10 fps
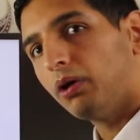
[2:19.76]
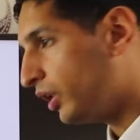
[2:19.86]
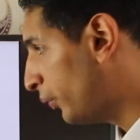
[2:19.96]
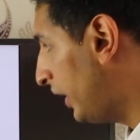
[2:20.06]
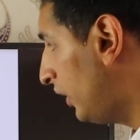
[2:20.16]
by
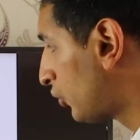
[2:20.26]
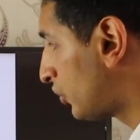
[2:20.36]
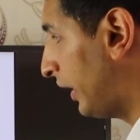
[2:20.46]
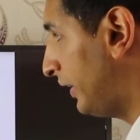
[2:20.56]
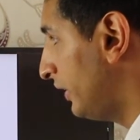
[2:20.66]
the way, it looks
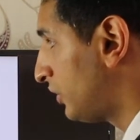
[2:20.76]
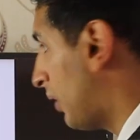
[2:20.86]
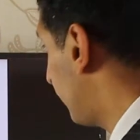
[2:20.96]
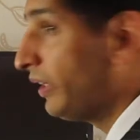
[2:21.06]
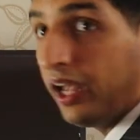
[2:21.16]
like this. So
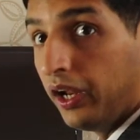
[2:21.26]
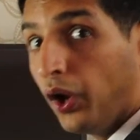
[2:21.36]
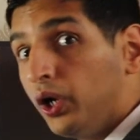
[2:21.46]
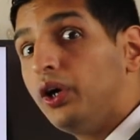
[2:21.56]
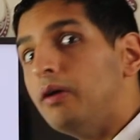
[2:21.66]
I'm getting
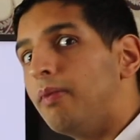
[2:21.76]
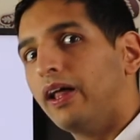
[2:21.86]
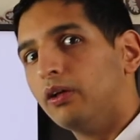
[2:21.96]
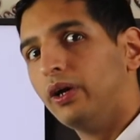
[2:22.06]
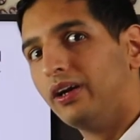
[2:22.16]
hungry, by
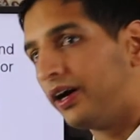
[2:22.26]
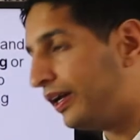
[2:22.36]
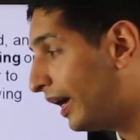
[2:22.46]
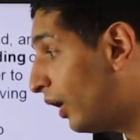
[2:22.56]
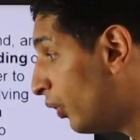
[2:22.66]
the way, right
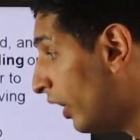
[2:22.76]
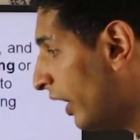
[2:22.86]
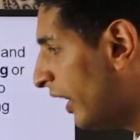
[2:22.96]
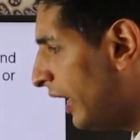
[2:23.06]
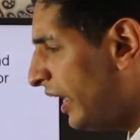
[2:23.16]
now.
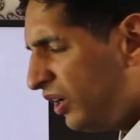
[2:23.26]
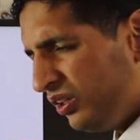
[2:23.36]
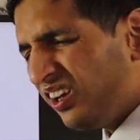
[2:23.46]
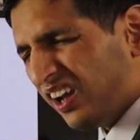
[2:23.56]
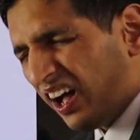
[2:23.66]
It
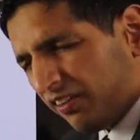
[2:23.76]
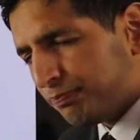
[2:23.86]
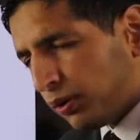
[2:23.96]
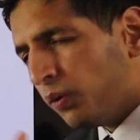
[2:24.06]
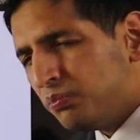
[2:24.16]
didn't have
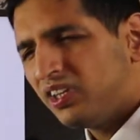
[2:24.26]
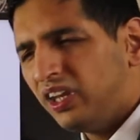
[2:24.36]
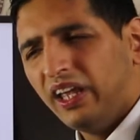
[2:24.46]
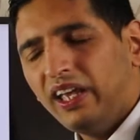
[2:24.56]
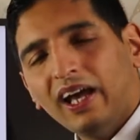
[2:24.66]
plums in
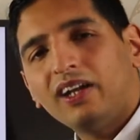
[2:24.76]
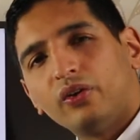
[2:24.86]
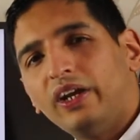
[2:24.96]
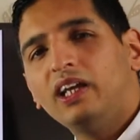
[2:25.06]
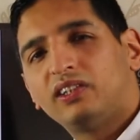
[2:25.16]
it, it had
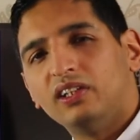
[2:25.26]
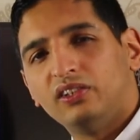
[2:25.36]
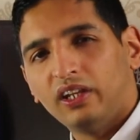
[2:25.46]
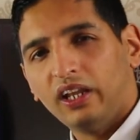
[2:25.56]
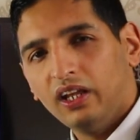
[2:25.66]
raisins
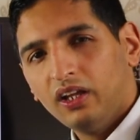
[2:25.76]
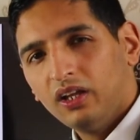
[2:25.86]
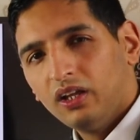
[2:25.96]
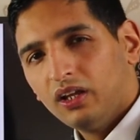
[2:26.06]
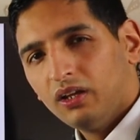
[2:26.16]
in it.
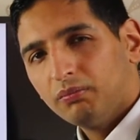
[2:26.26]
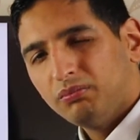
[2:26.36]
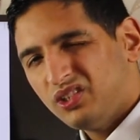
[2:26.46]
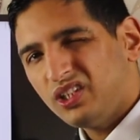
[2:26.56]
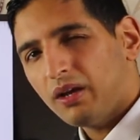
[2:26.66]

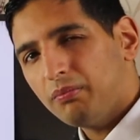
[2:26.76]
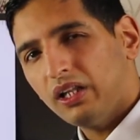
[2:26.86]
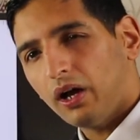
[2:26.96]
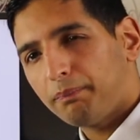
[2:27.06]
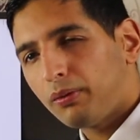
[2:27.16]
Do you get me?
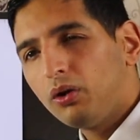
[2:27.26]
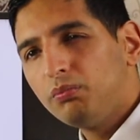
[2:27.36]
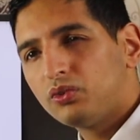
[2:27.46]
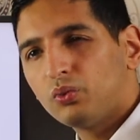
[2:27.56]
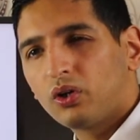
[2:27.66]
Like
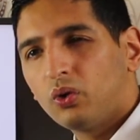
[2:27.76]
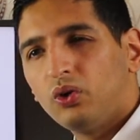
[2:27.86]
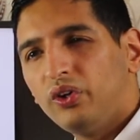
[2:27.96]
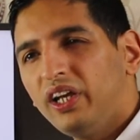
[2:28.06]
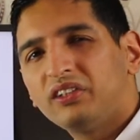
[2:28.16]
plums were called
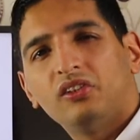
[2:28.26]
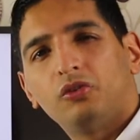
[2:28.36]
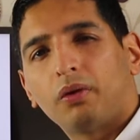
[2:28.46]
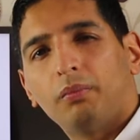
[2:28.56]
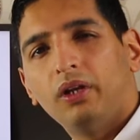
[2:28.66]
raisins
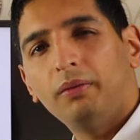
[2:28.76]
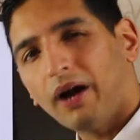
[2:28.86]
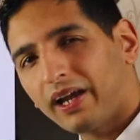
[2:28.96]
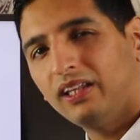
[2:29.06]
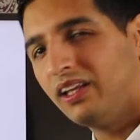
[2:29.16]
probably
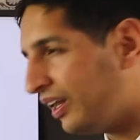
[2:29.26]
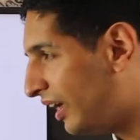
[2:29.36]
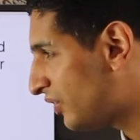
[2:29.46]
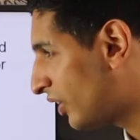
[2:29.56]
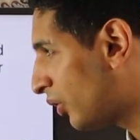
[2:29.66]
back in the
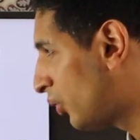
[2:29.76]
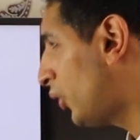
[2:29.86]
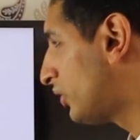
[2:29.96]
days. I don't know,